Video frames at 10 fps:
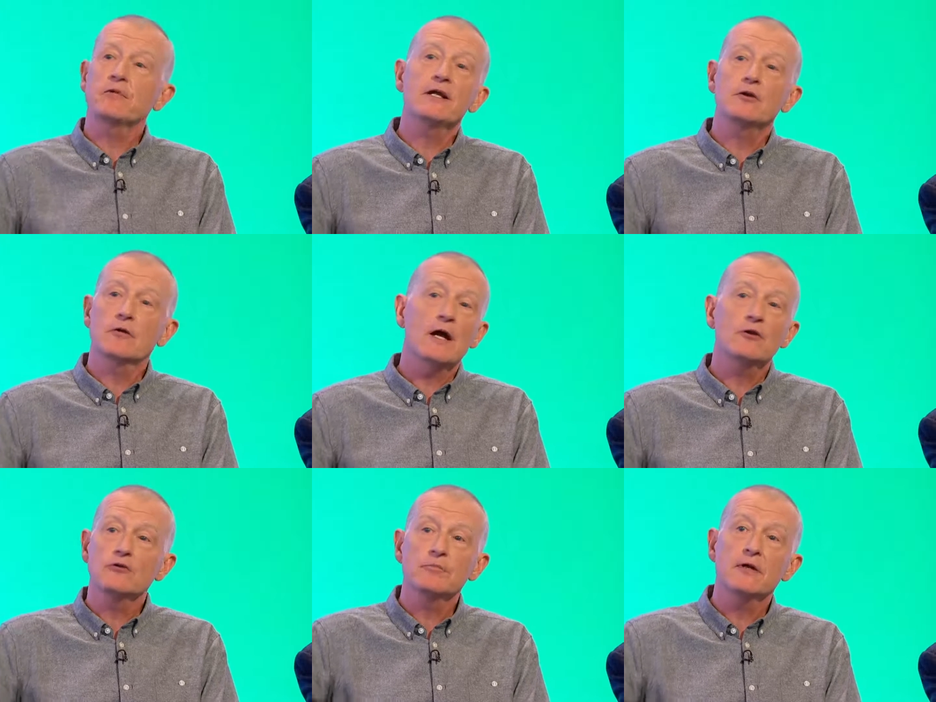break or a
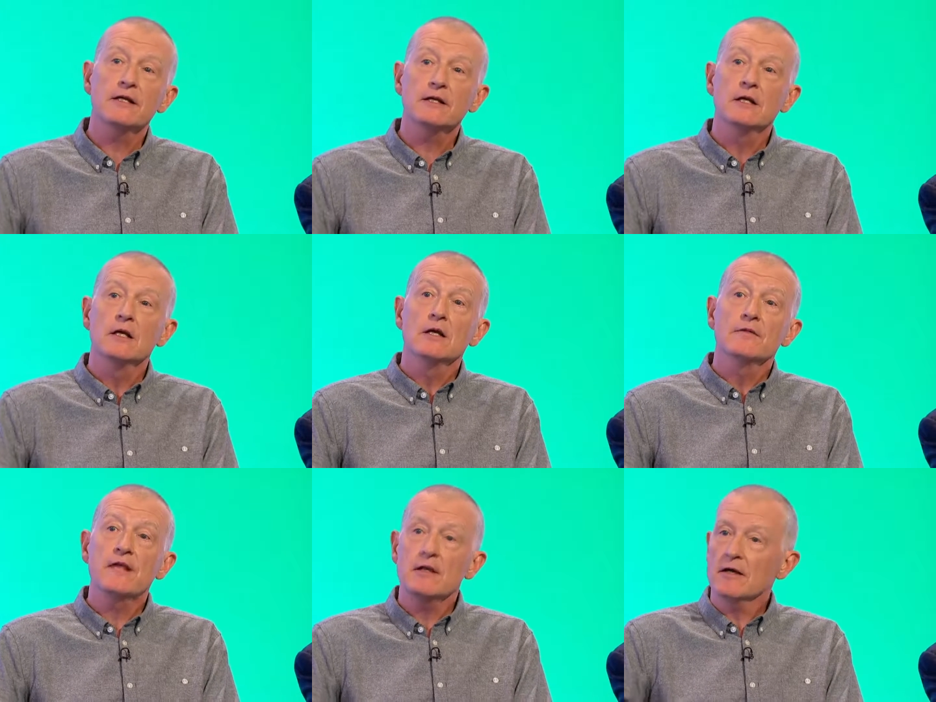100 break,
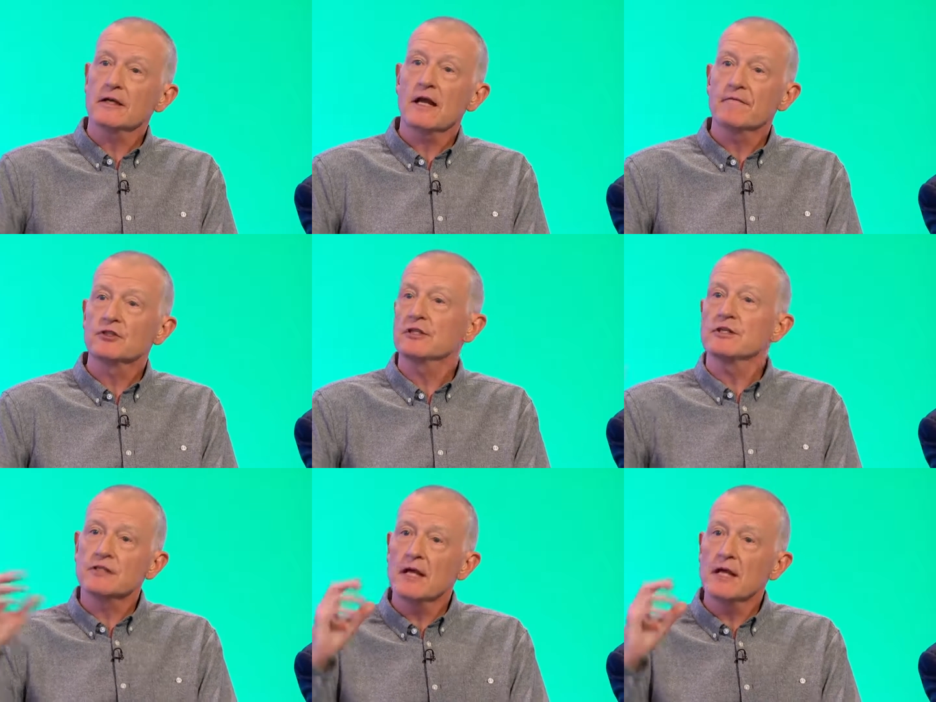then I could have a cheese